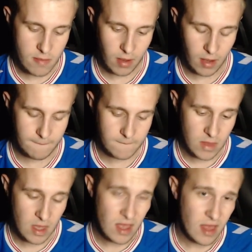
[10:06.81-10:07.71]
But
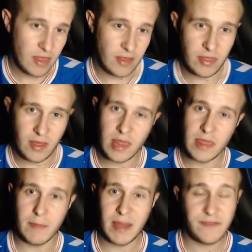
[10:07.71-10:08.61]

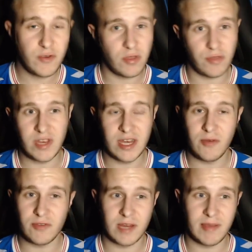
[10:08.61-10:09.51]
the midfield three now
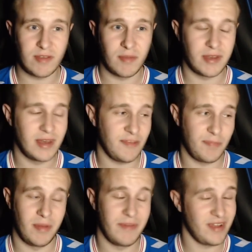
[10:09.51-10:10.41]
is going to be something that's
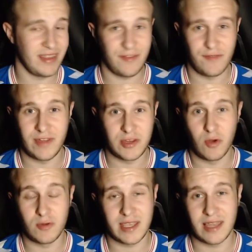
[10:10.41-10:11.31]
probably for a different video
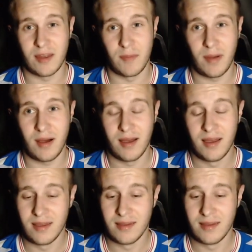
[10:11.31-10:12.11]
altogether, but